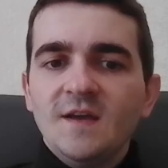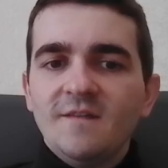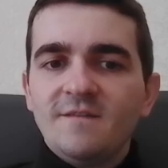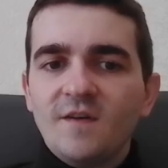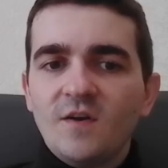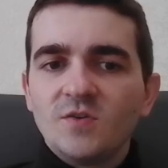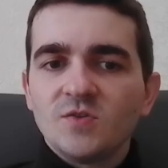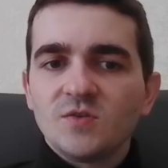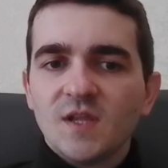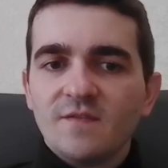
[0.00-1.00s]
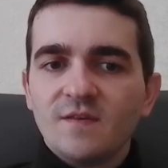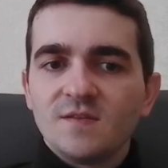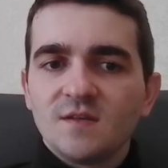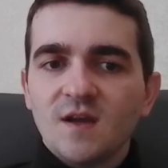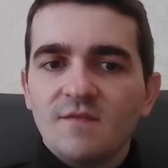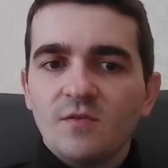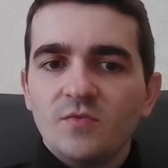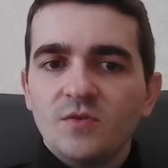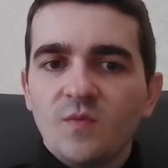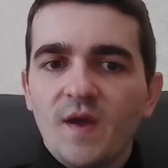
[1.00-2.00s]
versus like this
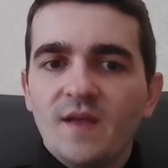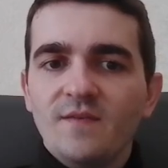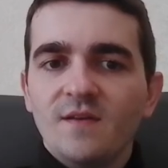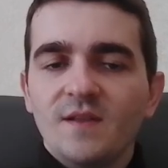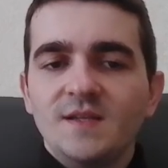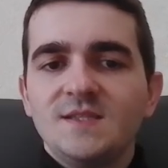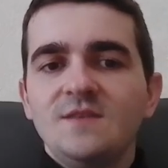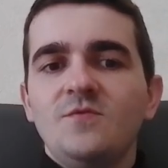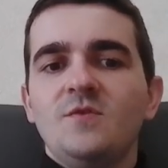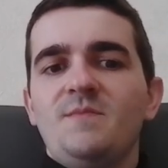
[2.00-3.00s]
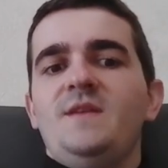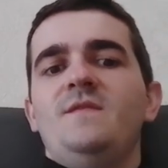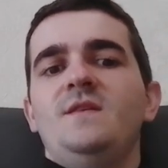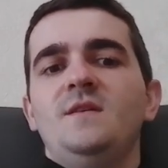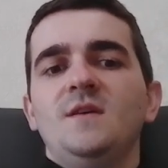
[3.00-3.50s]
convoluted way here, like c4, b3,